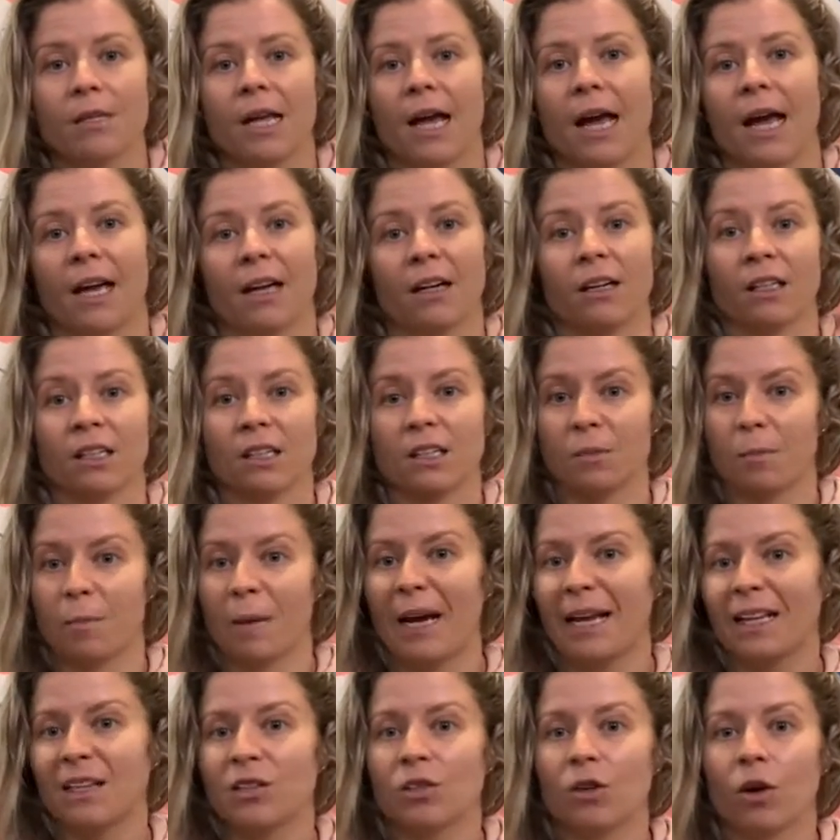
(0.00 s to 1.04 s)
and it
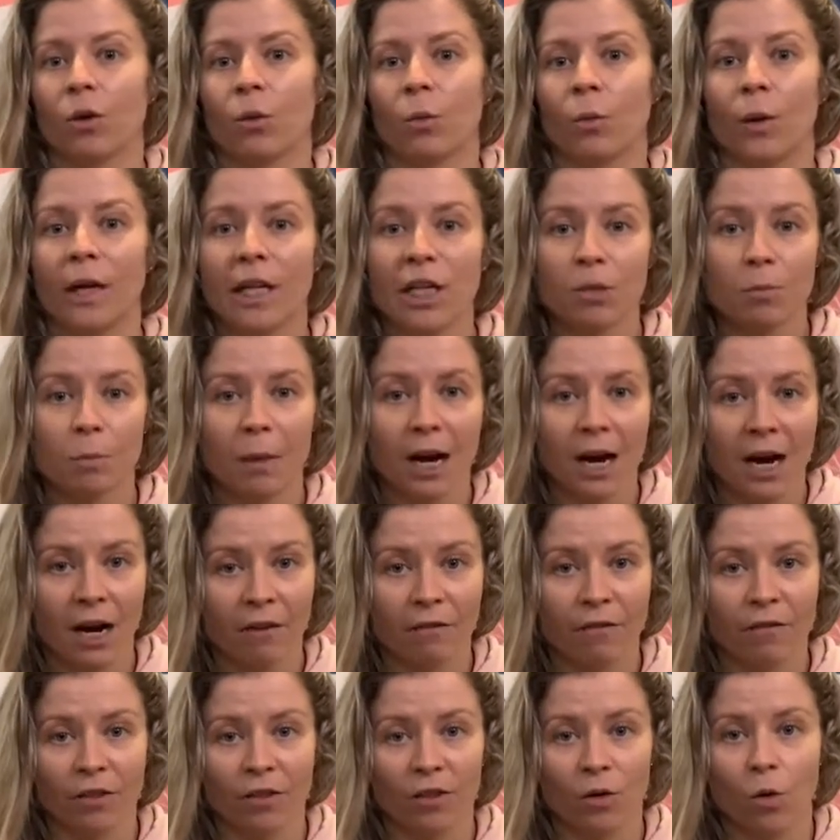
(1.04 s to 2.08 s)
depends on which part
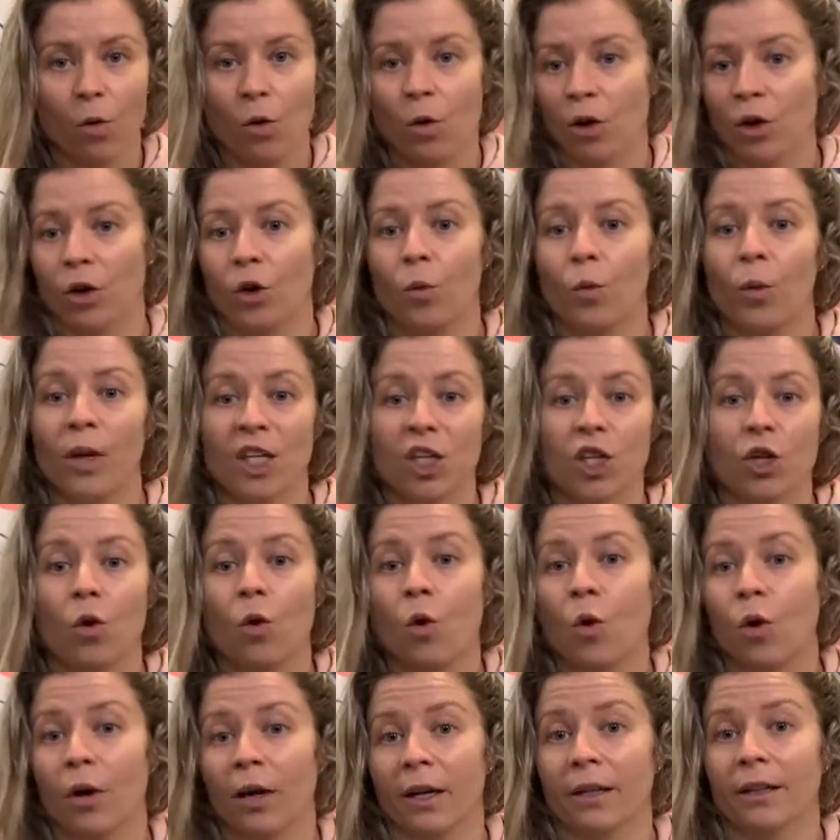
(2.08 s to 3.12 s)
of the organ or which
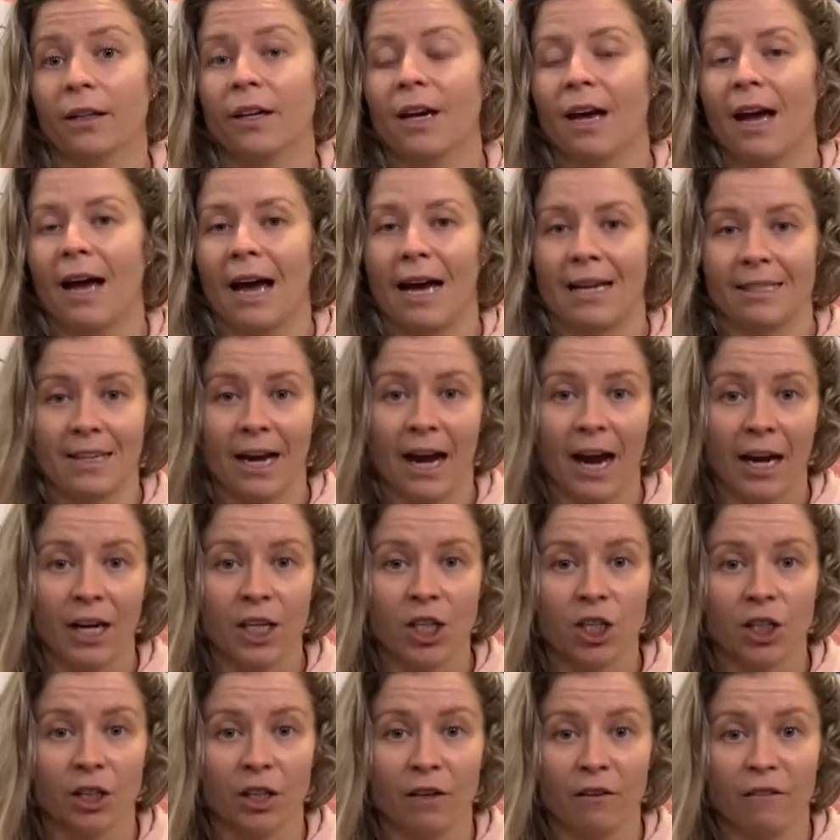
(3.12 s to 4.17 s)
organ has
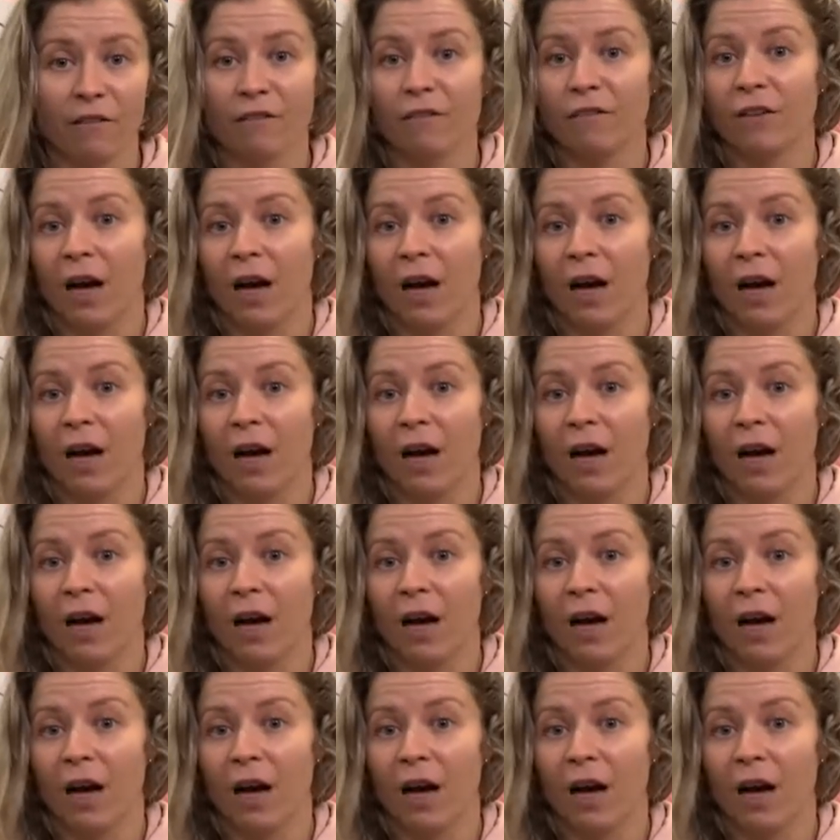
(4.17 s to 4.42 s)
actually